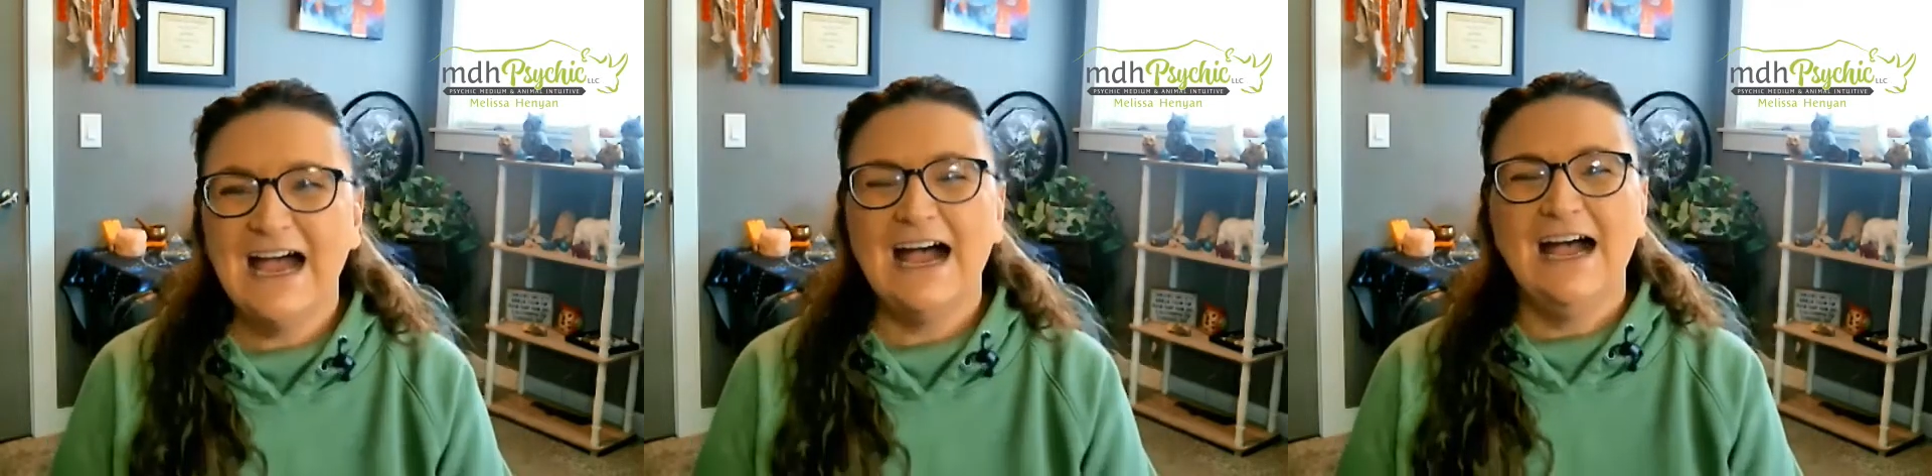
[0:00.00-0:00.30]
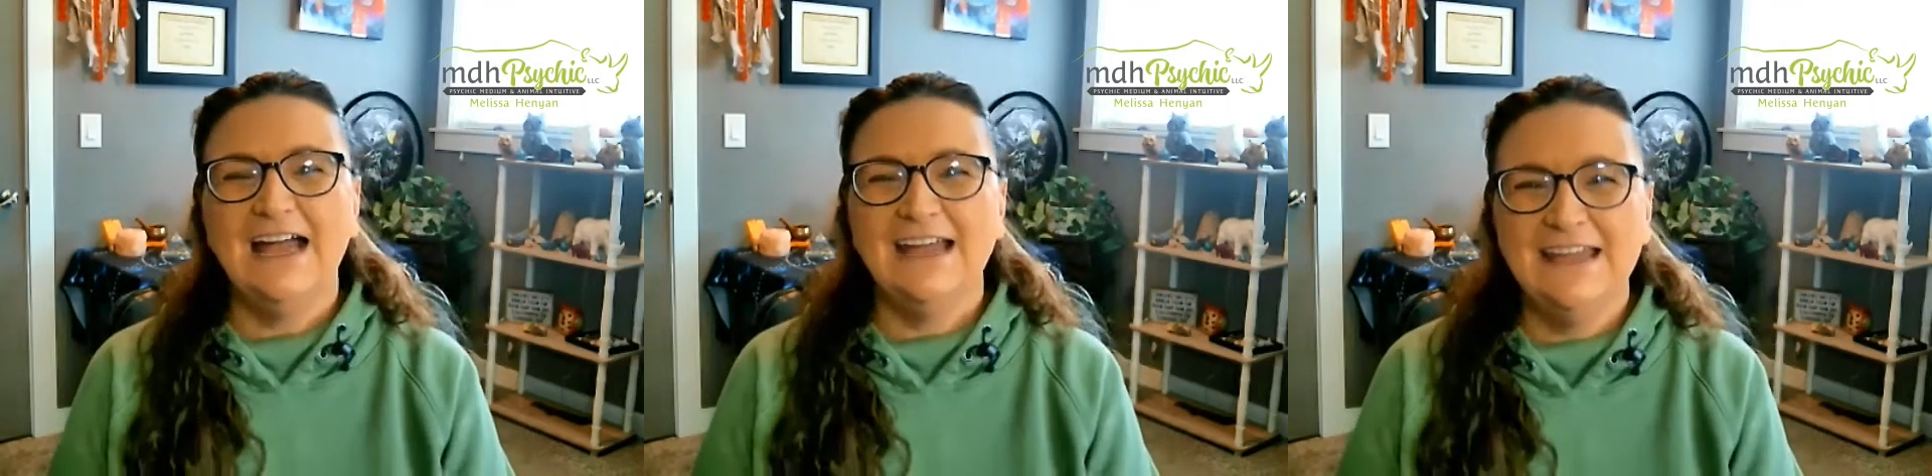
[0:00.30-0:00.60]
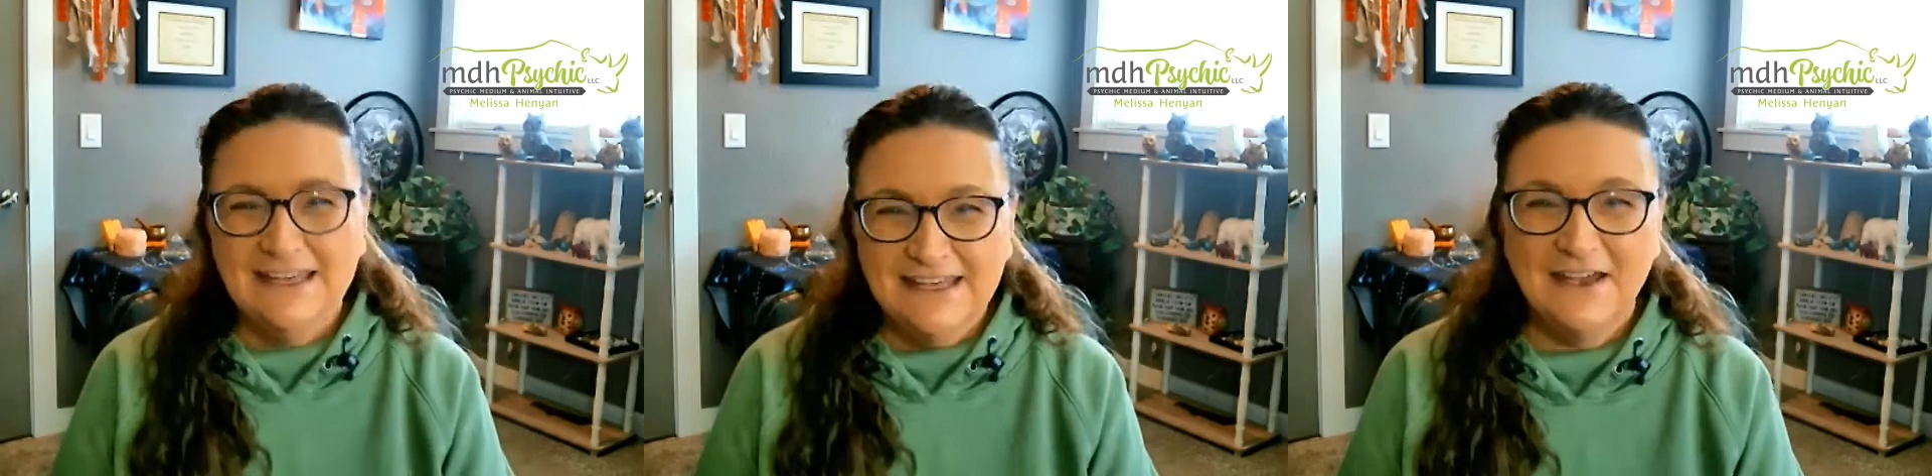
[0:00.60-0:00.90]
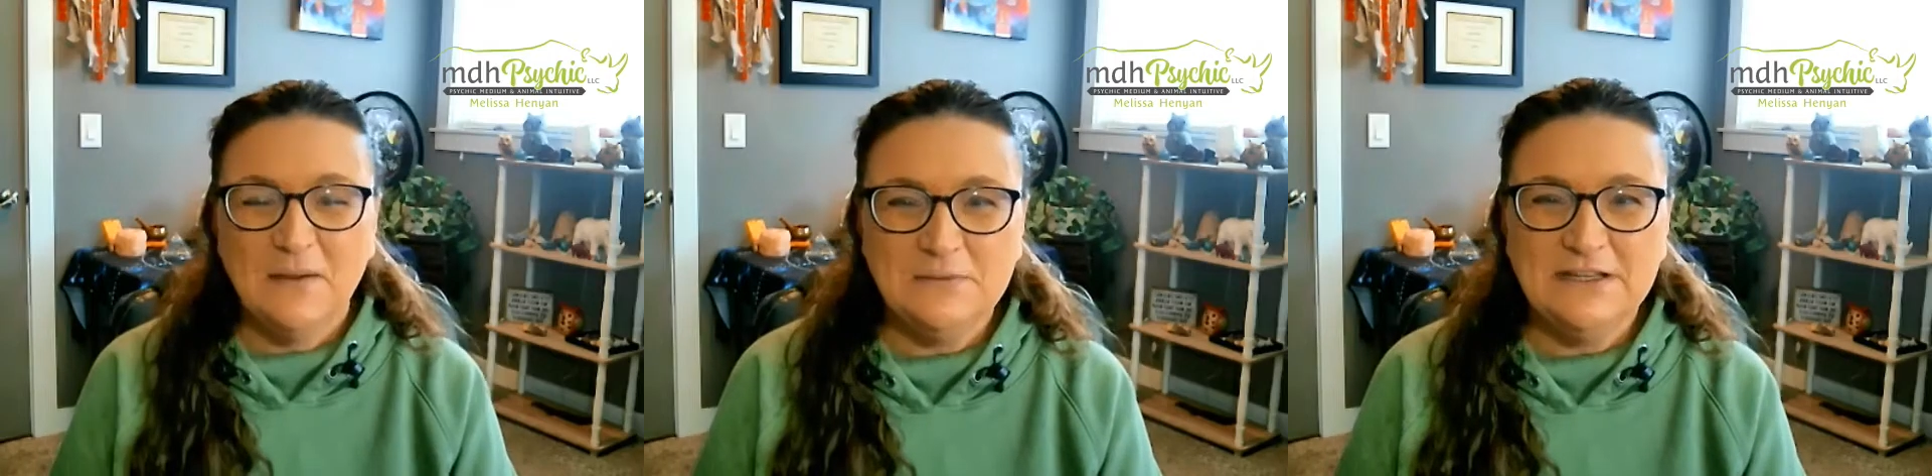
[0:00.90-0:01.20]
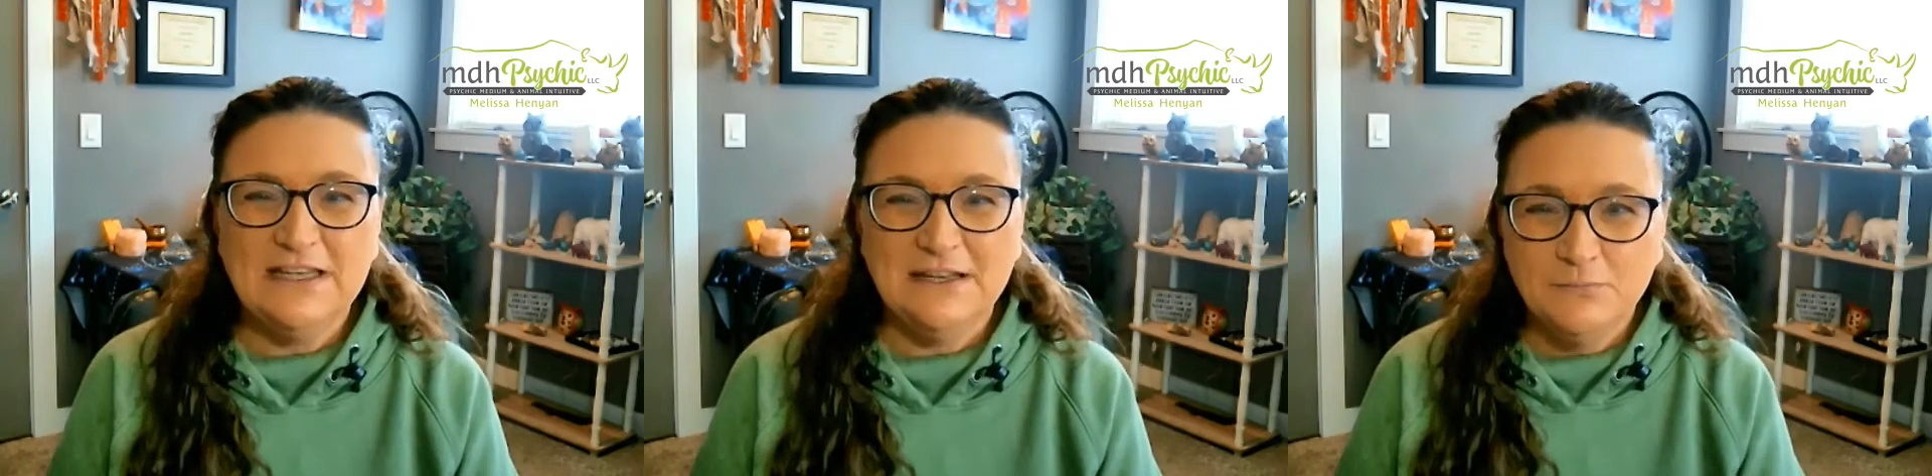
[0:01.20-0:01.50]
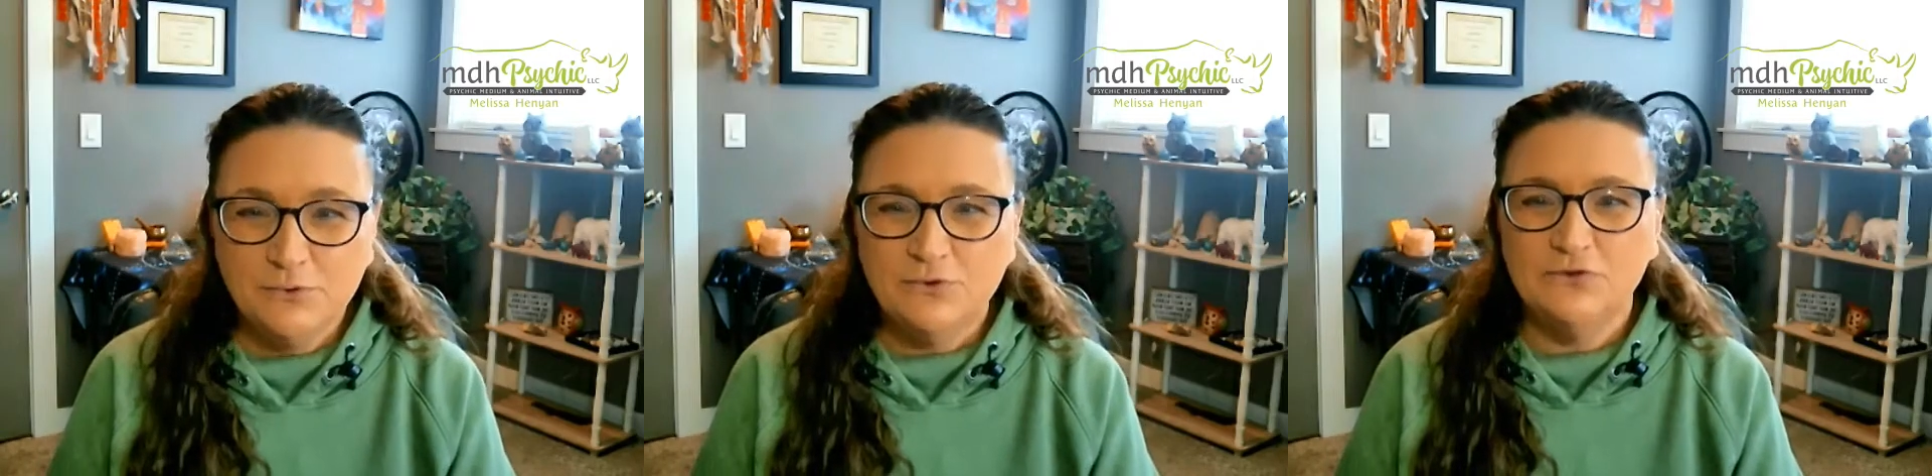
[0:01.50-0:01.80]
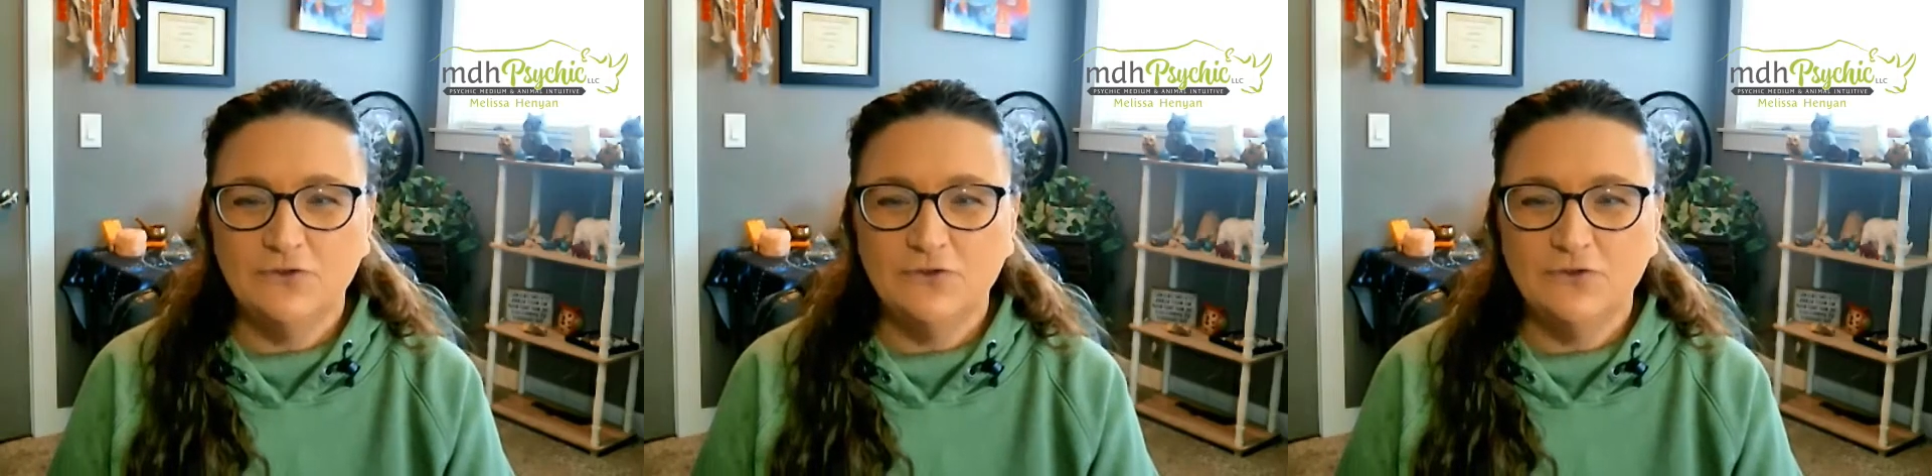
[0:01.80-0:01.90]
I kept getting pulled to